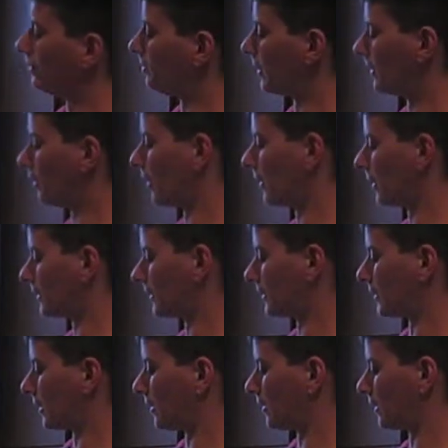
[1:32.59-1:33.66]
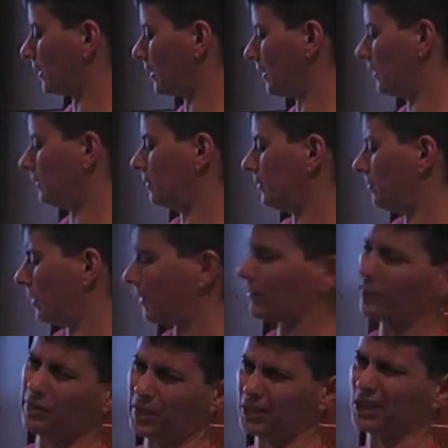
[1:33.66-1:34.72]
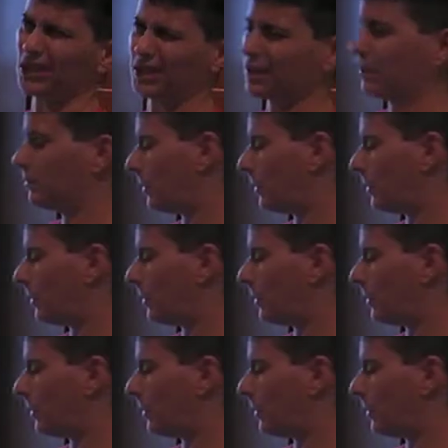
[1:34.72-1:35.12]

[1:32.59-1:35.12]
but not necessarily better efficiency,